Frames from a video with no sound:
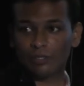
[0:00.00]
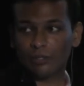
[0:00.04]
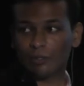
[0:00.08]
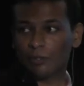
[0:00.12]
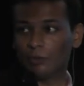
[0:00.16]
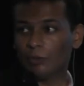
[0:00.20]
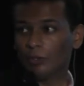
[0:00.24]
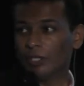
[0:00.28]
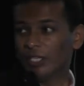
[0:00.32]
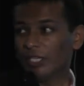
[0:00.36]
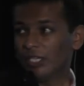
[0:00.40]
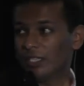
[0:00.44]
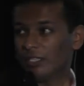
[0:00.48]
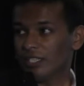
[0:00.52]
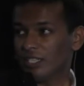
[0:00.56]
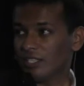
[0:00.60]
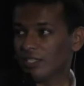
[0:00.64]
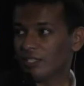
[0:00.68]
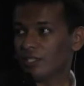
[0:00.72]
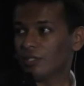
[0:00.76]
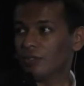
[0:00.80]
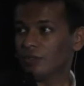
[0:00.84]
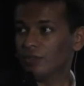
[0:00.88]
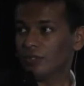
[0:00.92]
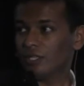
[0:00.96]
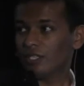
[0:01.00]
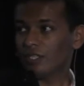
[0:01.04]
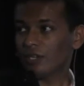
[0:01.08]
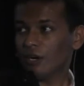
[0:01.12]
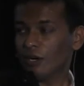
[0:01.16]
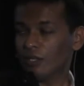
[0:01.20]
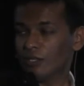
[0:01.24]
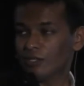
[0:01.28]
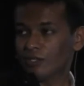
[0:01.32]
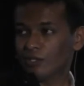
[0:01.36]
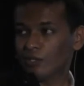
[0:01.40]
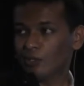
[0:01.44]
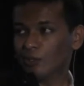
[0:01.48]
So tensor2 is
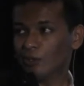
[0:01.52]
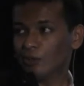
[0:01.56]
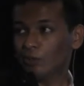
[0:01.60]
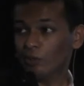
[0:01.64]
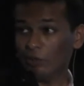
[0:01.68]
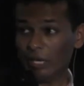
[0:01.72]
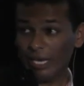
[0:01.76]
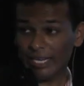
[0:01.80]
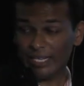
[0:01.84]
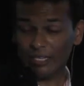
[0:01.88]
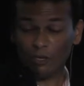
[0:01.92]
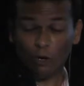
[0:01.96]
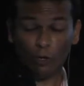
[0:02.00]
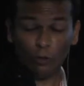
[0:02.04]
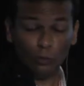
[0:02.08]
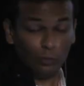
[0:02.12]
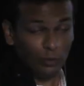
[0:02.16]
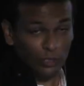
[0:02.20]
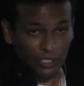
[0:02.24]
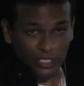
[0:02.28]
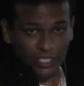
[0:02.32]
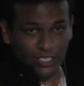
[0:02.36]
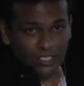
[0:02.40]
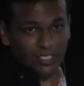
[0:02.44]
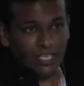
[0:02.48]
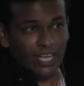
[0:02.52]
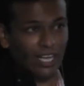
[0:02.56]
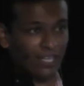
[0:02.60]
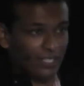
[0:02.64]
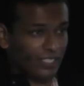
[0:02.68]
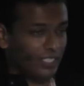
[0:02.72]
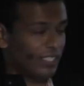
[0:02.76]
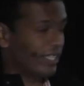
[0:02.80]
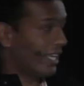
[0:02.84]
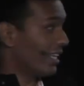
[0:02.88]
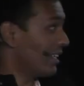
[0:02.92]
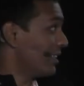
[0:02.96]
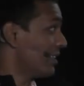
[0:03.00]
also almost
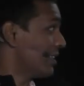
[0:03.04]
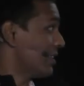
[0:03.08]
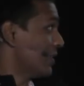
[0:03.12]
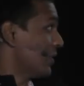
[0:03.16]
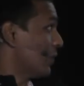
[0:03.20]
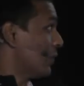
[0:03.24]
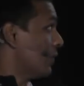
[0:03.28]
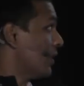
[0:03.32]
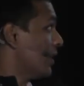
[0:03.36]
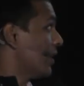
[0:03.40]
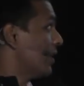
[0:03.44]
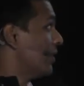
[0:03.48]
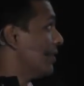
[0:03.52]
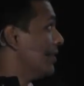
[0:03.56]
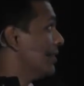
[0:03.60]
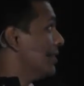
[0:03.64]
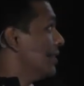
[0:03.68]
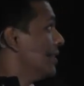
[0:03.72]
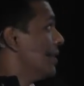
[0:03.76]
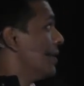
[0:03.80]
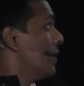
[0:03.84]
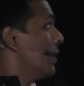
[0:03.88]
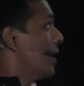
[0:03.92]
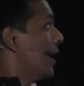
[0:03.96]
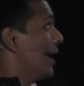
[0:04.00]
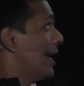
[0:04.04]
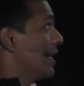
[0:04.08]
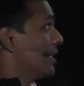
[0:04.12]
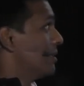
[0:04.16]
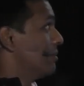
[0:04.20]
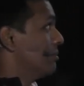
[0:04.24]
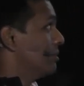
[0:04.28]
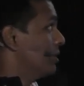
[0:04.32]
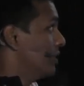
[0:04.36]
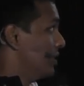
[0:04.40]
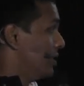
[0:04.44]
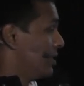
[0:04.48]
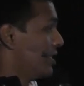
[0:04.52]
exactly like tensor1,
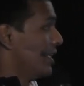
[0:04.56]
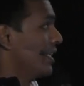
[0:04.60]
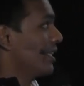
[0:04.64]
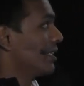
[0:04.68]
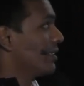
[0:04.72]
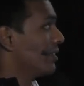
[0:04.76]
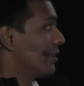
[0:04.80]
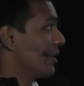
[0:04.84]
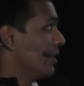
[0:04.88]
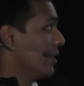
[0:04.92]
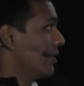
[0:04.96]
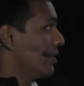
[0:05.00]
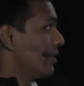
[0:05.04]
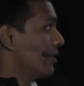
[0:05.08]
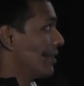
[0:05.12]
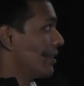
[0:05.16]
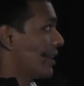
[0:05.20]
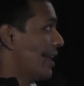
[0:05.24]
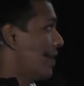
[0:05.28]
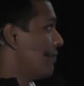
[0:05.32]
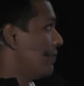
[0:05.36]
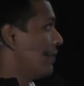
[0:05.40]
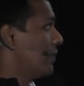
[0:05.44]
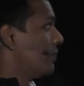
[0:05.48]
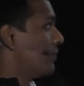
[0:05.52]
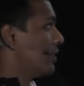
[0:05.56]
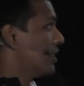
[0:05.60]
and you're seeing their graph